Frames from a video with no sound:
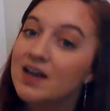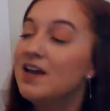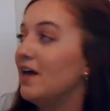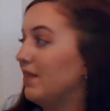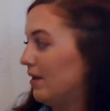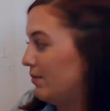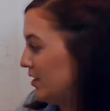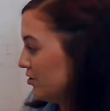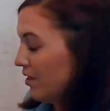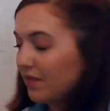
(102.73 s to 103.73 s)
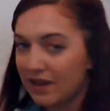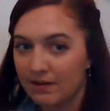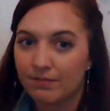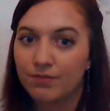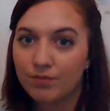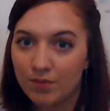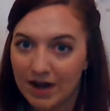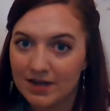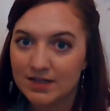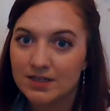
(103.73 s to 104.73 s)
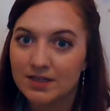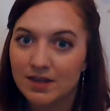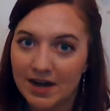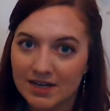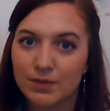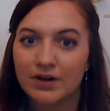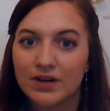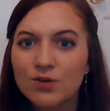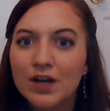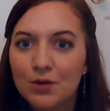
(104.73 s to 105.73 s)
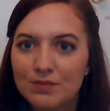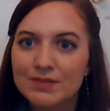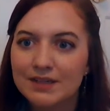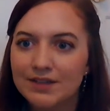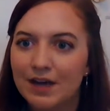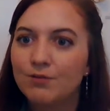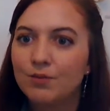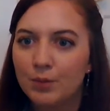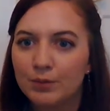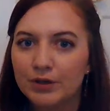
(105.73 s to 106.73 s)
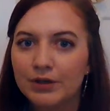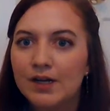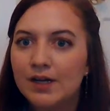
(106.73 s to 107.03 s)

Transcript: and then make sure that they write the next part. And you can help them sound out. Remember,